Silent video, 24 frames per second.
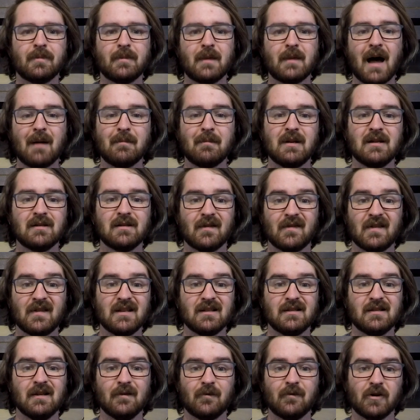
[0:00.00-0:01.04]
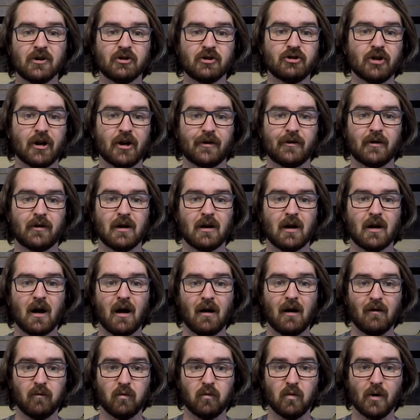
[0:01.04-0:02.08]
That means that these different genera
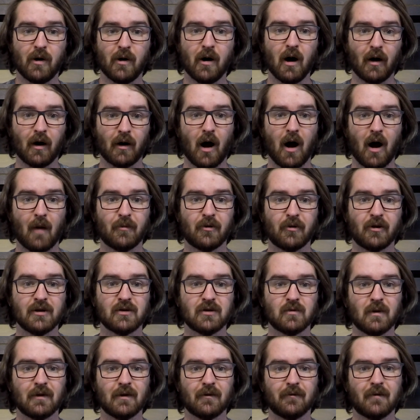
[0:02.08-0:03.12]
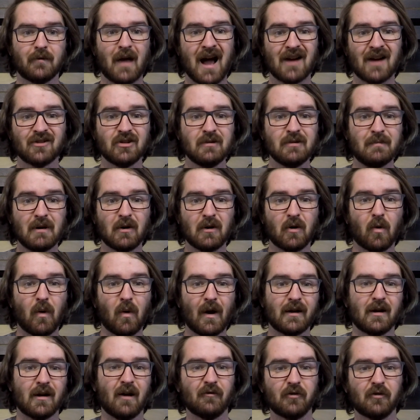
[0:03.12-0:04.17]
of Wukongopterids would have actually been
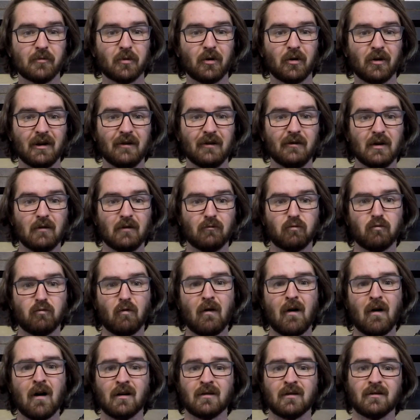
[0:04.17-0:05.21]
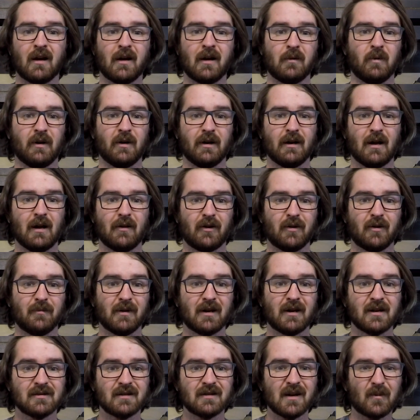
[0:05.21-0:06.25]
quite comfortable living alongside one another,
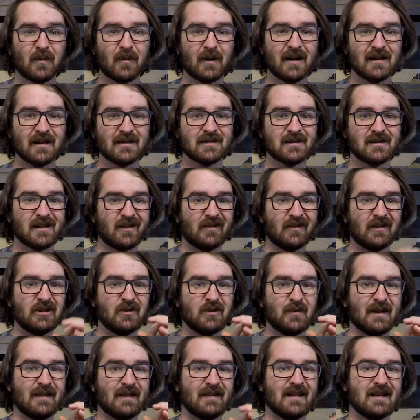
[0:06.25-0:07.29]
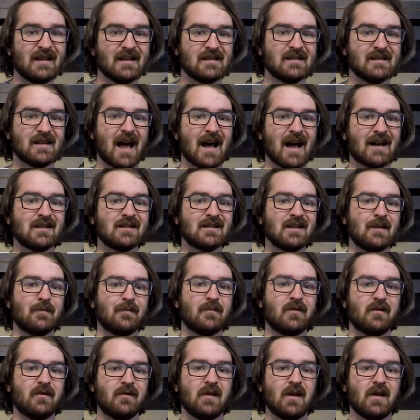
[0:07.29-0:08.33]
because they weren't necessarily doing the exact same
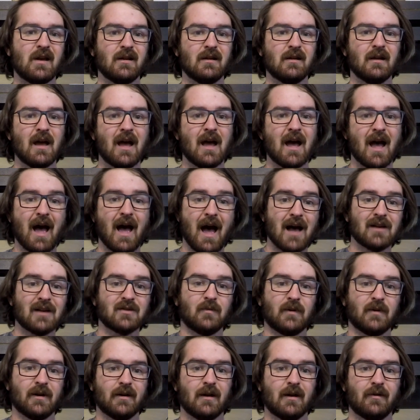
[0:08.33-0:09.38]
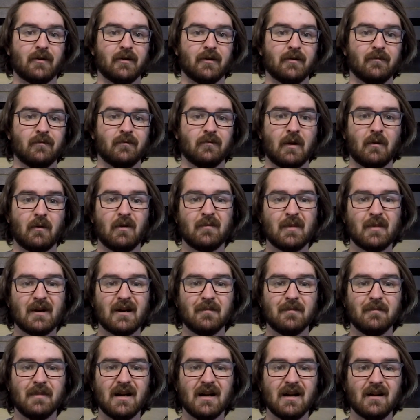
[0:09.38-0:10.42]
thing as one another. They would have been
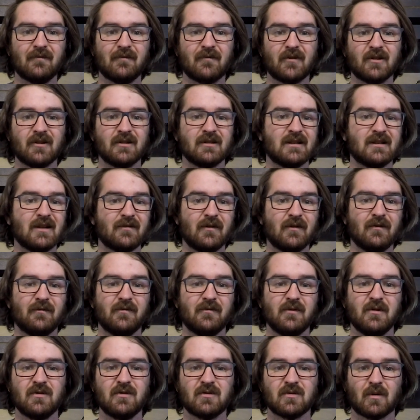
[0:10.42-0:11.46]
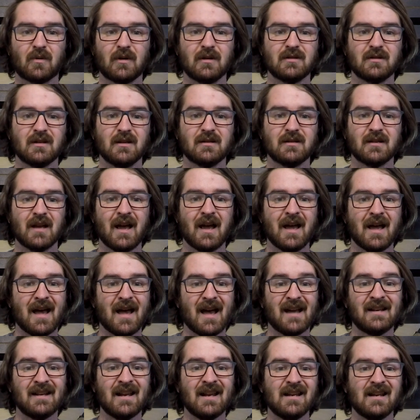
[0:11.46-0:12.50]
competing for different food sources
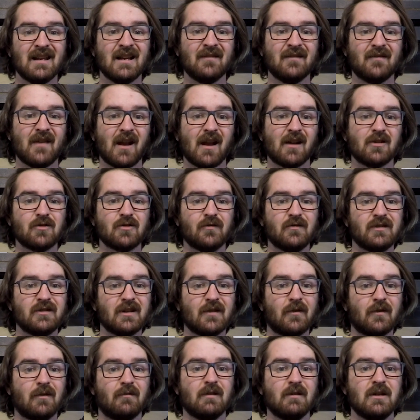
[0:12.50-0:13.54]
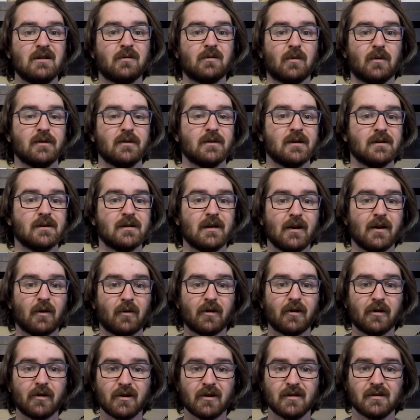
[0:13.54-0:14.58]
and taking advantage of different resources in
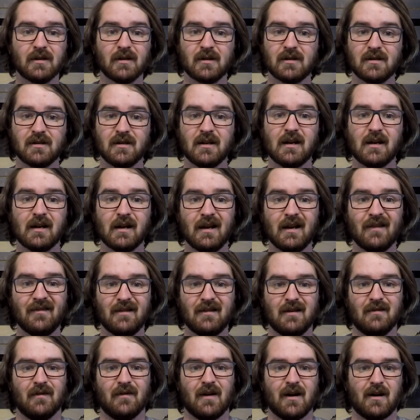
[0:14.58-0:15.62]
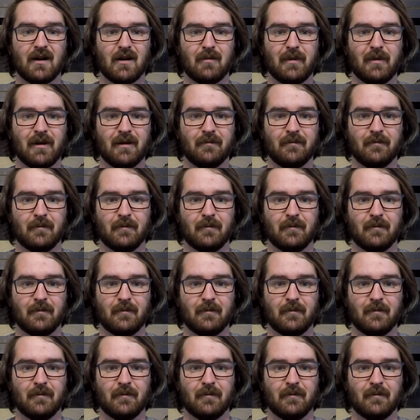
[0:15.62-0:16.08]
order to succeed in the environment.